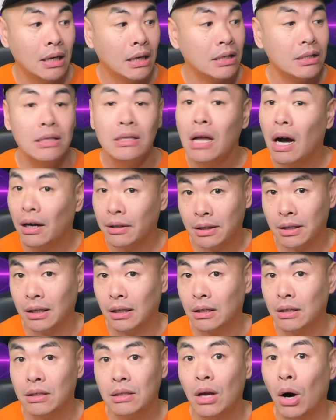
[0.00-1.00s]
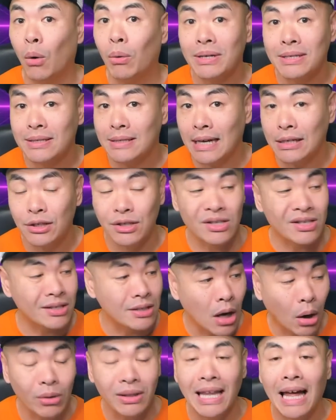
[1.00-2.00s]
nothing. No ascensions,
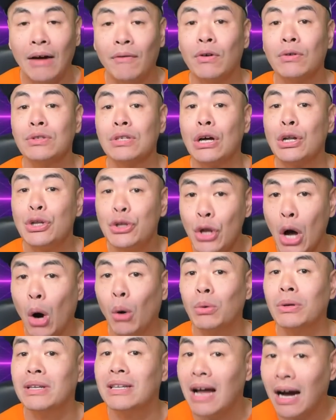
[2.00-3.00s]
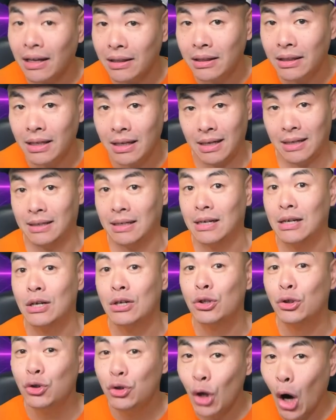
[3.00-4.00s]
no levels, no nothing.
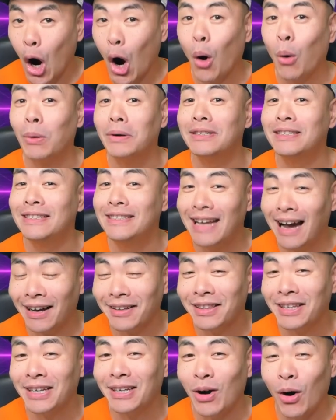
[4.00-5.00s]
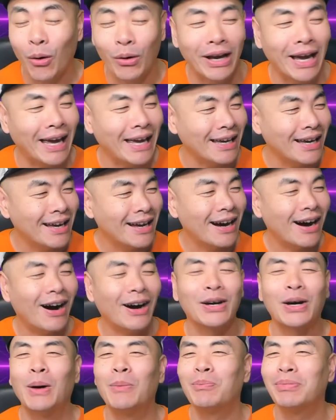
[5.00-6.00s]
No, nothing, okay? A
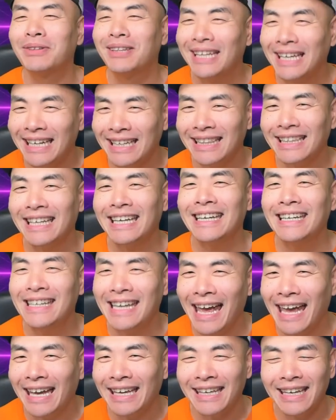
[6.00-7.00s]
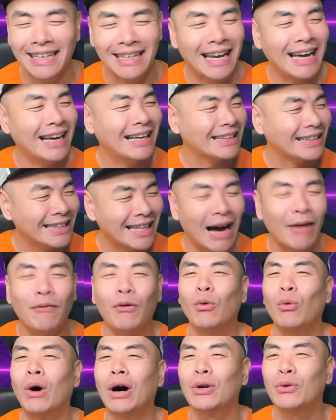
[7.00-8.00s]
completely naked
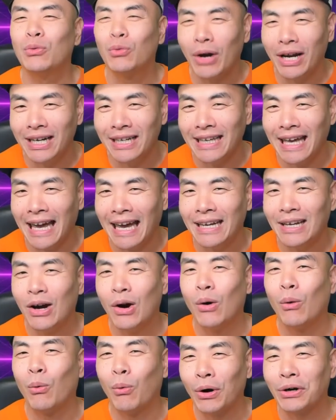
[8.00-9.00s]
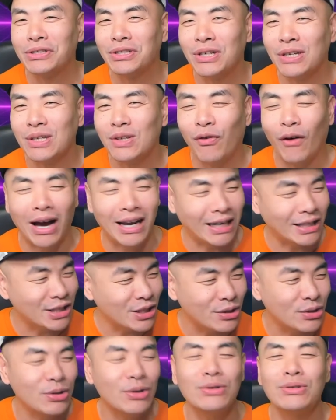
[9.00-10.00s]
level 1 renegade works just fine. I
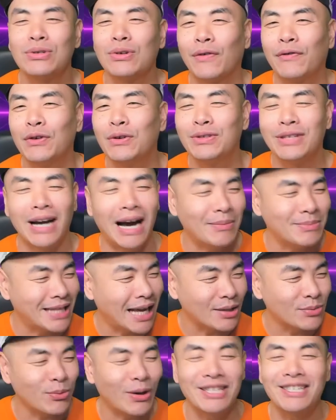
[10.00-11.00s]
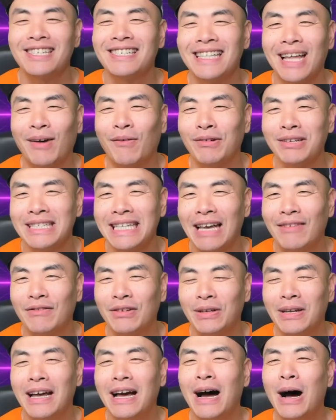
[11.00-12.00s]
just used her a few times, that's why she's level
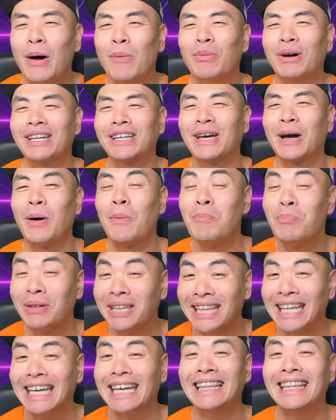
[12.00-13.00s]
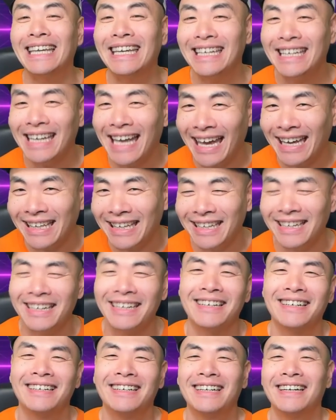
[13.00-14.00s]
7. But a completely
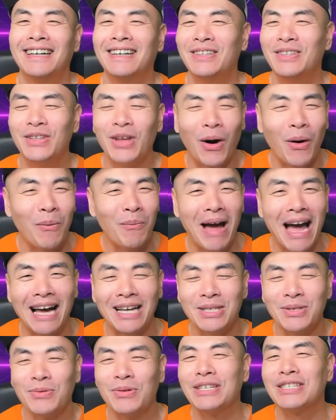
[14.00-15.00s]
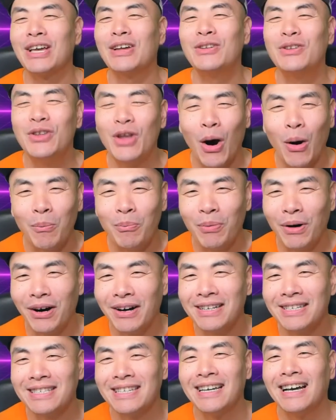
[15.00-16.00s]
naked, no masteries, no
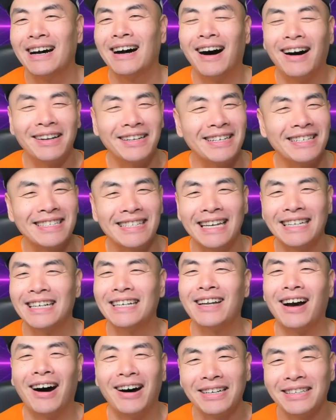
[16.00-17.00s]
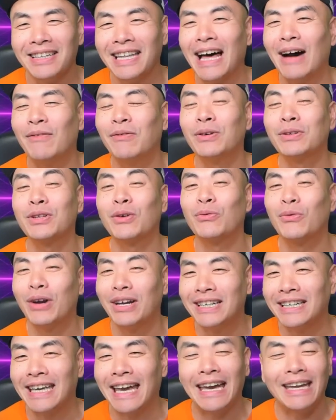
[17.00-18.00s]
books, unascended, unleveled
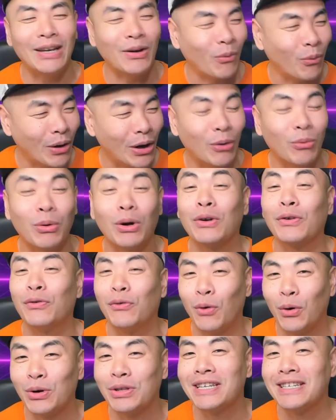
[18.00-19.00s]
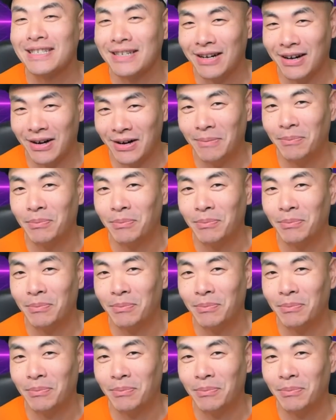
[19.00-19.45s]
renegade will work for this comp.